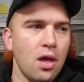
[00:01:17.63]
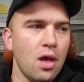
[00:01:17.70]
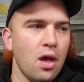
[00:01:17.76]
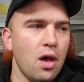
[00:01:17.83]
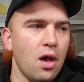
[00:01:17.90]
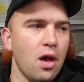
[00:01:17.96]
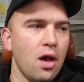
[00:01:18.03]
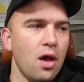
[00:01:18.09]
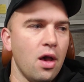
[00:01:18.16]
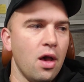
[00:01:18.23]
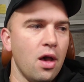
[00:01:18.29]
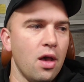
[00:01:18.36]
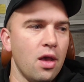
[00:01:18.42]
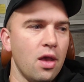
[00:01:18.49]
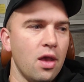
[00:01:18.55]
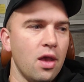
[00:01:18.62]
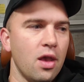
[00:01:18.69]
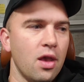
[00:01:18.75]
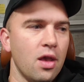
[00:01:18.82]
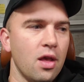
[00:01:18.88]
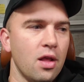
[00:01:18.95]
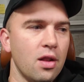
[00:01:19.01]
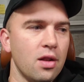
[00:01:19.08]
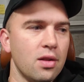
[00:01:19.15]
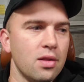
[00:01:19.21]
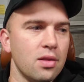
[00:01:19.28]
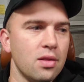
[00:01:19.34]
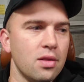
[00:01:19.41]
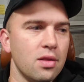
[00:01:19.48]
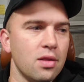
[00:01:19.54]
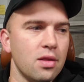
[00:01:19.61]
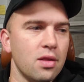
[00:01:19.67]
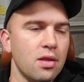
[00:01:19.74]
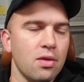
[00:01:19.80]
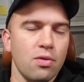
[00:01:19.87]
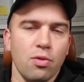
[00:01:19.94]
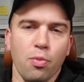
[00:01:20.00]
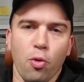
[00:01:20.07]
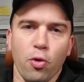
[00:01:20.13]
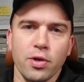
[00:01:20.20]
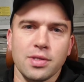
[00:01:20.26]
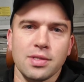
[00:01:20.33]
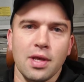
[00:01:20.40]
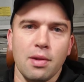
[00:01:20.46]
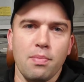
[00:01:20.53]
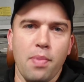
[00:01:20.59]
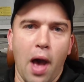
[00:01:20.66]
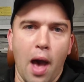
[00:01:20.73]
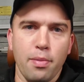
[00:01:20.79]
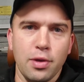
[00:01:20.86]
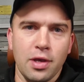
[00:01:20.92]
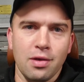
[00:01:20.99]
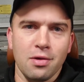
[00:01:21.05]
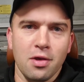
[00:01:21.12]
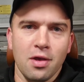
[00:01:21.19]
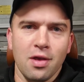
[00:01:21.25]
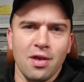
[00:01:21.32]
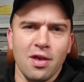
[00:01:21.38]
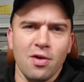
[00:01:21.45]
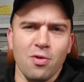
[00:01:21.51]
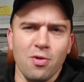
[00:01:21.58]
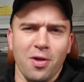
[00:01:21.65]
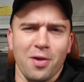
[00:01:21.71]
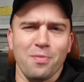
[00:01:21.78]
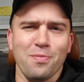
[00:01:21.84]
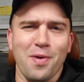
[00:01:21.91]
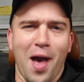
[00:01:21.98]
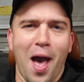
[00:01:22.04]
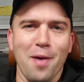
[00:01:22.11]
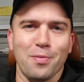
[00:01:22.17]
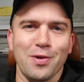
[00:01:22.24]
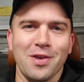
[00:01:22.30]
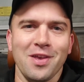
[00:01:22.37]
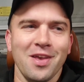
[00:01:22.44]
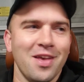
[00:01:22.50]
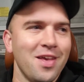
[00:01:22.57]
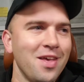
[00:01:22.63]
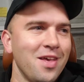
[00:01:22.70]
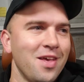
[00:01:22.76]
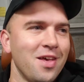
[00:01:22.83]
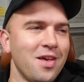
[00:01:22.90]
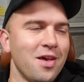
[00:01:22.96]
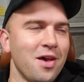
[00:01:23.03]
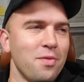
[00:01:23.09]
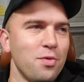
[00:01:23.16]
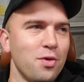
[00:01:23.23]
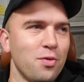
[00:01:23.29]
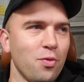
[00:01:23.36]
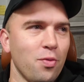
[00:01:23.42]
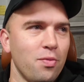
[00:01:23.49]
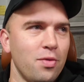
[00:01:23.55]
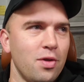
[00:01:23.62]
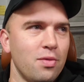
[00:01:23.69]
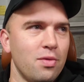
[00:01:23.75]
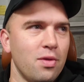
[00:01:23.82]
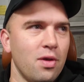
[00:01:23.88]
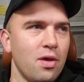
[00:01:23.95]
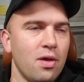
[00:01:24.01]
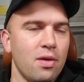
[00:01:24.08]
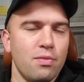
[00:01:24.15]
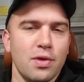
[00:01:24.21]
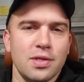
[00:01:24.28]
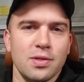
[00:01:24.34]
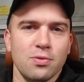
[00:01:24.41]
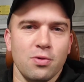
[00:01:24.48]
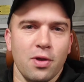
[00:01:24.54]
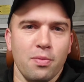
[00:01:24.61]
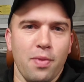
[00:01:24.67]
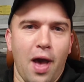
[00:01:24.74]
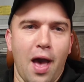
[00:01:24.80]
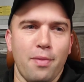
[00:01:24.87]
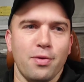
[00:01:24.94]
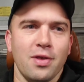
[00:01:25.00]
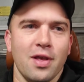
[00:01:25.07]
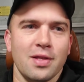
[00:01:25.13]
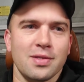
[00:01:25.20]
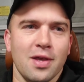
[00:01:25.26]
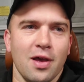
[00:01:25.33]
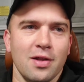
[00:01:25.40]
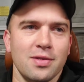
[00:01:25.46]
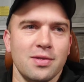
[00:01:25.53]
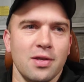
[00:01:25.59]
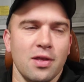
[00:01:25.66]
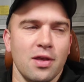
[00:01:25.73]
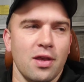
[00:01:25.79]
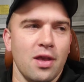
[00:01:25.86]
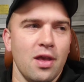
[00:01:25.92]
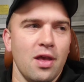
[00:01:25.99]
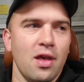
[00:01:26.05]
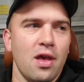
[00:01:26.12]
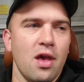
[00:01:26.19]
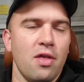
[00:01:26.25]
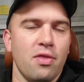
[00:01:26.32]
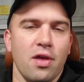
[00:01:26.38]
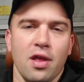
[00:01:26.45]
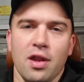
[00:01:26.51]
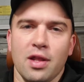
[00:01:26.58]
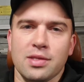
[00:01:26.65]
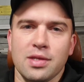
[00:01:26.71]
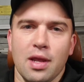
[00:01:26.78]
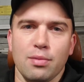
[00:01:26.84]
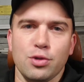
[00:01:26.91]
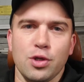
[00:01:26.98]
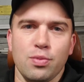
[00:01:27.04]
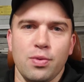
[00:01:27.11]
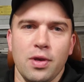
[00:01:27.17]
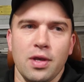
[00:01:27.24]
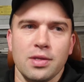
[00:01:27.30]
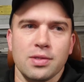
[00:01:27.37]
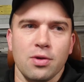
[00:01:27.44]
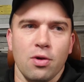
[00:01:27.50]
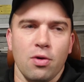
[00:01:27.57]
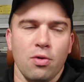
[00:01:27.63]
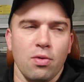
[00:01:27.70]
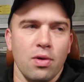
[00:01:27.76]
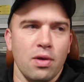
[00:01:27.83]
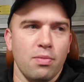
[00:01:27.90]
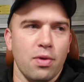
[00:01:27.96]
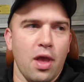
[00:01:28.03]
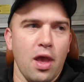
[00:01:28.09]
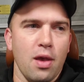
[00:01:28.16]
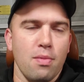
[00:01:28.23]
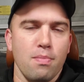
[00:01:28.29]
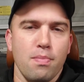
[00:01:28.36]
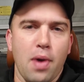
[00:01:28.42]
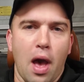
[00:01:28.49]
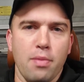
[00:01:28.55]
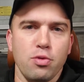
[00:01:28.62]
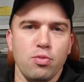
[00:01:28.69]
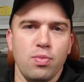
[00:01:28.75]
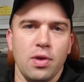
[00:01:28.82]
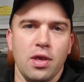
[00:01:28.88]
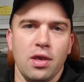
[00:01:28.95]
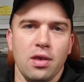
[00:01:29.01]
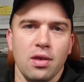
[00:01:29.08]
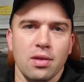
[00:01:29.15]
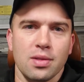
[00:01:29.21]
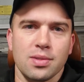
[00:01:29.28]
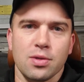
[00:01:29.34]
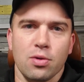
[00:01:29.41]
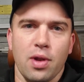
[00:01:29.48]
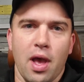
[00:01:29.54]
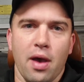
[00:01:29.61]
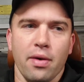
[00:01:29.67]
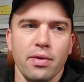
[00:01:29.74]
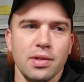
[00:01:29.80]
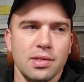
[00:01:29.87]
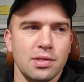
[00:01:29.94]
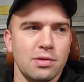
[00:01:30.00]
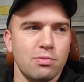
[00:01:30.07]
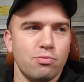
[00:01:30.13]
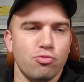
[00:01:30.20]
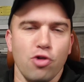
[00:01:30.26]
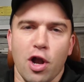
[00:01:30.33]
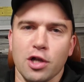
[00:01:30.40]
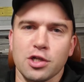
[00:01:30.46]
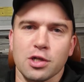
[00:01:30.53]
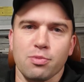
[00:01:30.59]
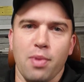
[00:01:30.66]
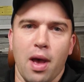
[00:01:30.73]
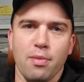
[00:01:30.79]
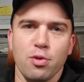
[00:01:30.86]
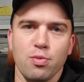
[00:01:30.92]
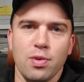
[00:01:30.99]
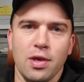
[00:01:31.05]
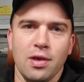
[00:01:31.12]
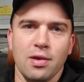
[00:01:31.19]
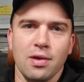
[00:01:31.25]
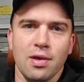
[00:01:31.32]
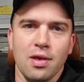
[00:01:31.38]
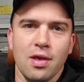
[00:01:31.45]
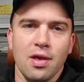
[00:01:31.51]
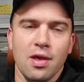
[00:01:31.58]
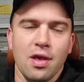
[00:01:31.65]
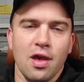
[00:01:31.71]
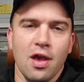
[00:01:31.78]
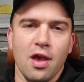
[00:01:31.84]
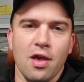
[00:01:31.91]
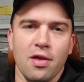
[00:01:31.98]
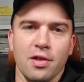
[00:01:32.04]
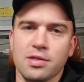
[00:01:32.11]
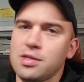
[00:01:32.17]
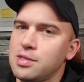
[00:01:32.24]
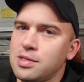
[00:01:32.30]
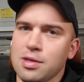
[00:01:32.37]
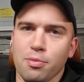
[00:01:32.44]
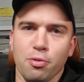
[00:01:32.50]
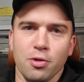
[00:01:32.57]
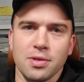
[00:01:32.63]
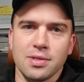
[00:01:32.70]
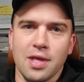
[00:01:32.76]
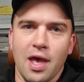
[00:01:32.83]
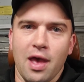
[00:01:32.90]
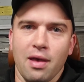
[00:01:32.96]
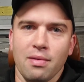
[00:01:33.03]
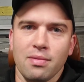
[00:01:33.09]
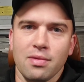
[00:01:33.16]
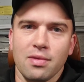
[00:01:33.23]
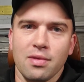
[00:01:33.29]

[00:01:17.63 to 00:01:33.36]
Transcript: And the boys said Bobby. Like Bobby. Me and the missus were like, Bobby, that's kind of silly. And then it's MGB, so it became Bobby B. So now it's Project Bobby B. And it's as simple as that.